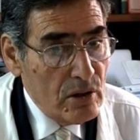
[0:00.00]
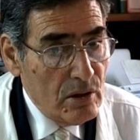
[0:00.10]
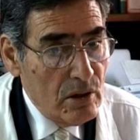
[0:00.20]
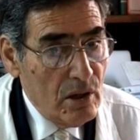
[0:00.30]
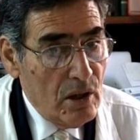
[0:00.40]

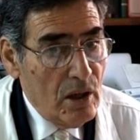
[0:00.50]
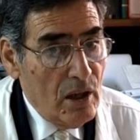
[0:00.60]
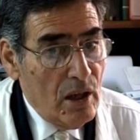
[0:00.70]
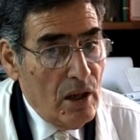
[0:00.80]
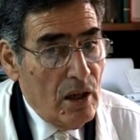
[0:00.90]
Studies,
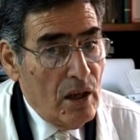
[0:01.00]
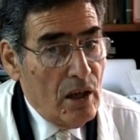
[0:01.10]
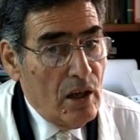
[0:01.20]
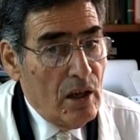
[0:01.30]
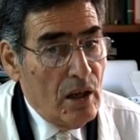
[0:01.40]
the
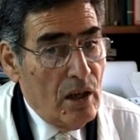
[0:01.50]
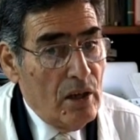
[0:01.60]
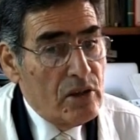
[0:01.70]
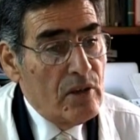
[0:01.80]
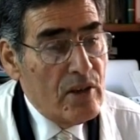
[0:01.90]

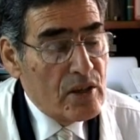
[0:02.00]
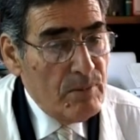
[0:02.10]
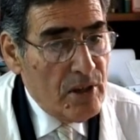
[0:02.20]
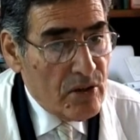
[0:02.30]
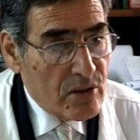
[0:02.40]
Department of the
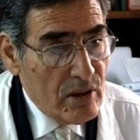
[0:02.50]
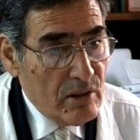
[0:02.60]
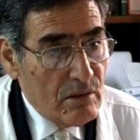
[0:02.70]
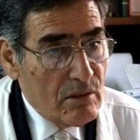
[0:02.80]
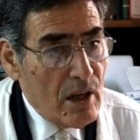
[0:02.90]
Veterinary
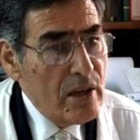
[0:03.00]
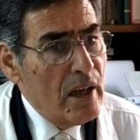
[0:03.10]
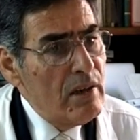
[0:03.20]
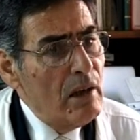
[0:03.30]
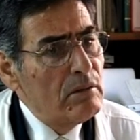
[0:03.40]

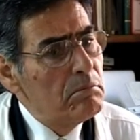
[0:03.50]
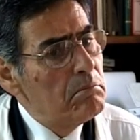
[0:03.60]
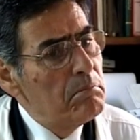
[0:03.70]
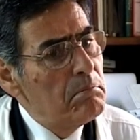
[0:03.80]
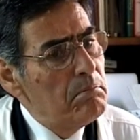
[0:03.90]
Studies,
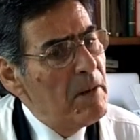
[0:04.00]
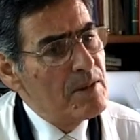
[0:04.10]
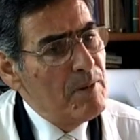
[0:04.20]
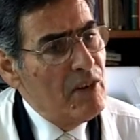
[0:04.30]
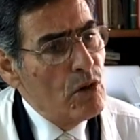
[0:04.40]
the Dean
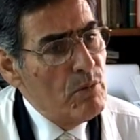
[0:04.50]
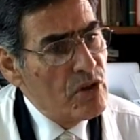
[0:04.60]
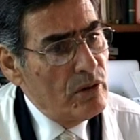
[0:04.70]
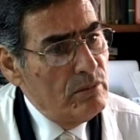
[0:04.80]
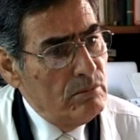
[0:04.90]
of the
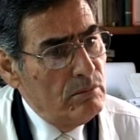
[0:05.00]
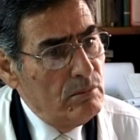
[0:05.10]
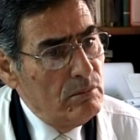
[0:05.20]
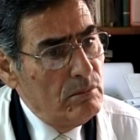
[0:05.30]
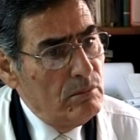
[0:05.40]

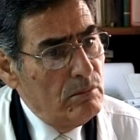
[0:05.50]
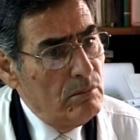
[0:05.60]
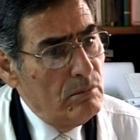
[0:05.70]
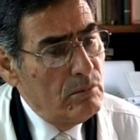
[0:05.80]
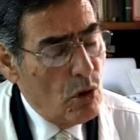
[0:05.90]
Stomatological
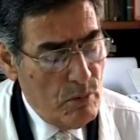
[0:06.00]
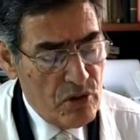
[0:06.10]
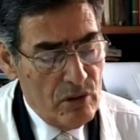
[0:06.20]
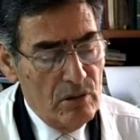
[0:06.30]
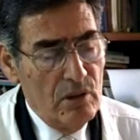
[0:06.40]
Studies
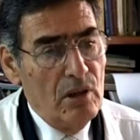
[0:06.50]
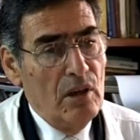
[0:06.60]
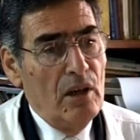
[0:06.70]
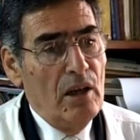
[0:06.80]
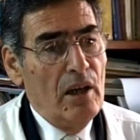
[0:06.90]

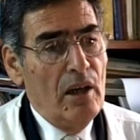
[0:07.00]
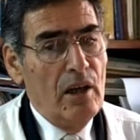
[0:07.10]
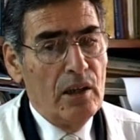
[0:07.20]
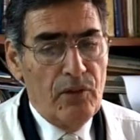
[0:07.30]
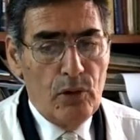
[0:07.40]
Department,
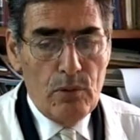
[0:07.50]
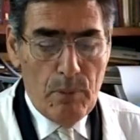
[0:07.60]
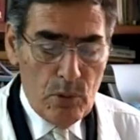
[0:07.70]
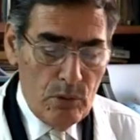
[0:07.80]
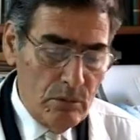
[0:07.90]
Dr
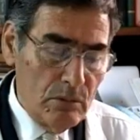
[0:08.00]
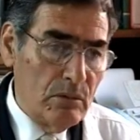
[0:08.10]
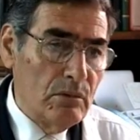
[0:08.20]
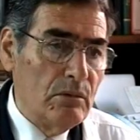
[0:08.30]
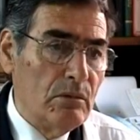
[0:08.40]

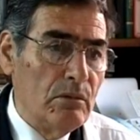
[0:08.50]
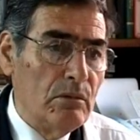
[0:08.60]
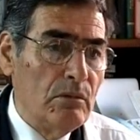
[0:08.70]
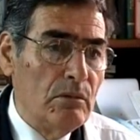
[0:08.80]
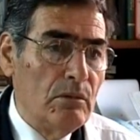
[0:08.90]
Shuajp,
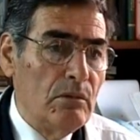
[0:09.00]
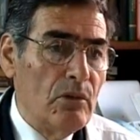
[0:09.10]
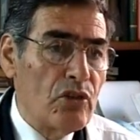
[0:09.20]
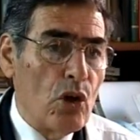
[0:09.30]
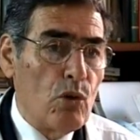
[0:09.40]
the
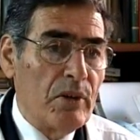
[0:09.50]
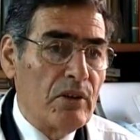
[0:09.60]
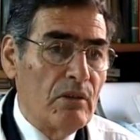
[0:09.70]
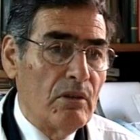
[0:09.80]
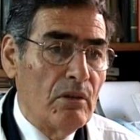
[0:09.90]
Director
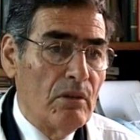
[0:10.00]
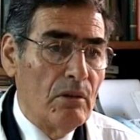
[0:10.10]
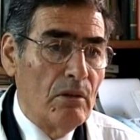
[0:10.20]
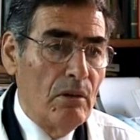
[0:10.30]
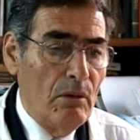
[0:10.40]
of the
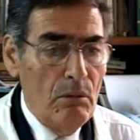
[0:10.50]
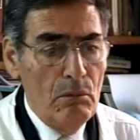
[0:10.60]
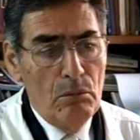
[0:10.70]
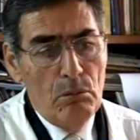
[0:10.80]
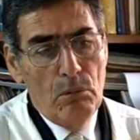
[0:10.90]

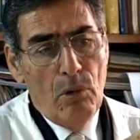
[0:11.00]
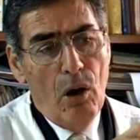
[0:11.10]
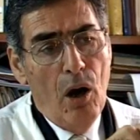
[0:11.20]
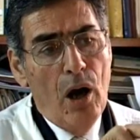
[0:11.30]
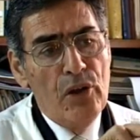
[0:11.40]
Oncologic
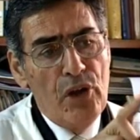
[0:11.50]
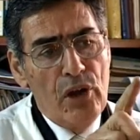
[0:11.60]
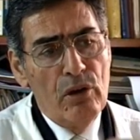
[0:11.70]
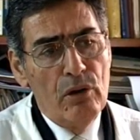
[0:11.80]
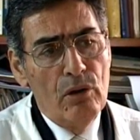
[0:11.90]
Department,
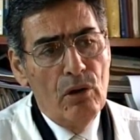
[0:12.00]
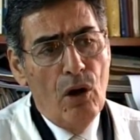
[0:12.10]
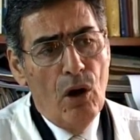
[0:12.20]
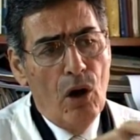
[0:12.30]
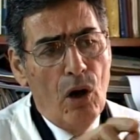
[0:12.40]

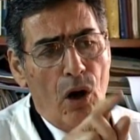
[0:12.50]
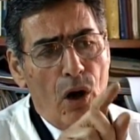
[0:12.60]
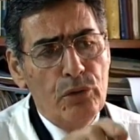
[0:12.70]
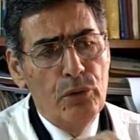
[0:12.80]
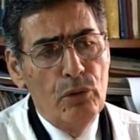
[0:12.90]
and the
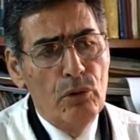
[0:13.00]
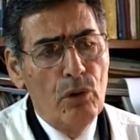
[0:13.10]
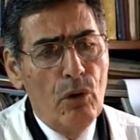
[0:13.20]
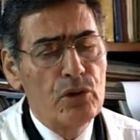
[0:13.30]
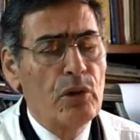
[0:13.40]
Vice
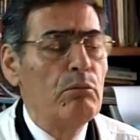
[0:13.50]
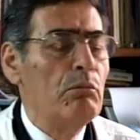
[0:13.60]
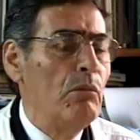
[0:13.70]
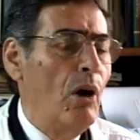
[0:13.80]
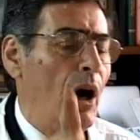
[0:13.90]
President,
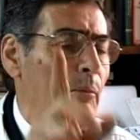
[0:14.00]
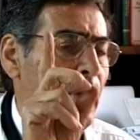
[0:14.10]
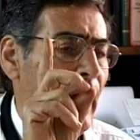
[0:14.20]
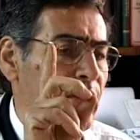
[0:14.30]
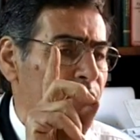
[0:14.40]
and so
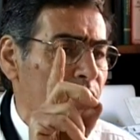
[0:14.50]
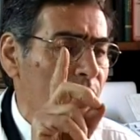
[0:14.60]
on.